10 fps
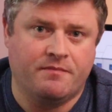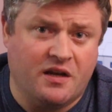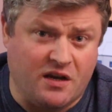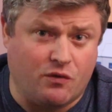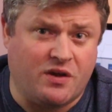
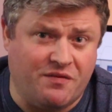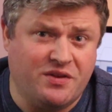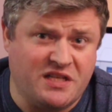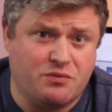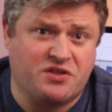Now, given
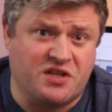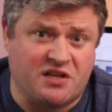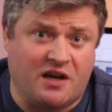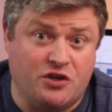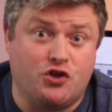this was
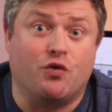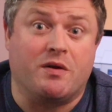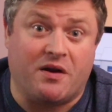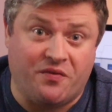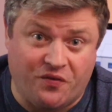designed during
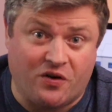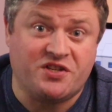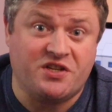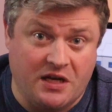my first